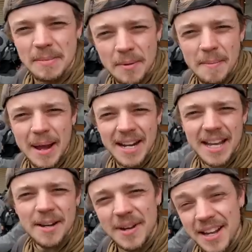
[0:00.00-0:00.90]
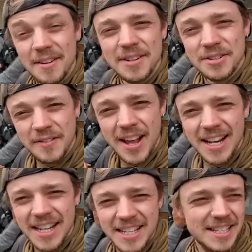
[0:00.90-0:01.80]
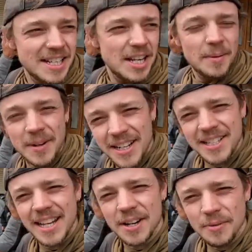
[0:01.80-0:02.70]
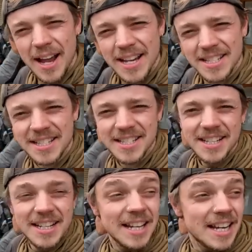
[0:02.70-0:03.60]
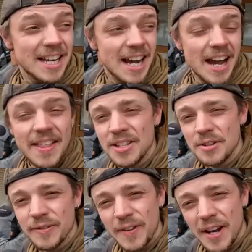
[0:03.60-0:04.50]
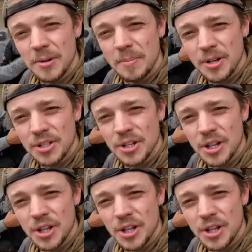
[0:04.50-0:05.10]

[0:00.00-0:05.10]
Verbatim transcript: But we made it, we're here in Trevelin, we're going to take a rest and then do the final push to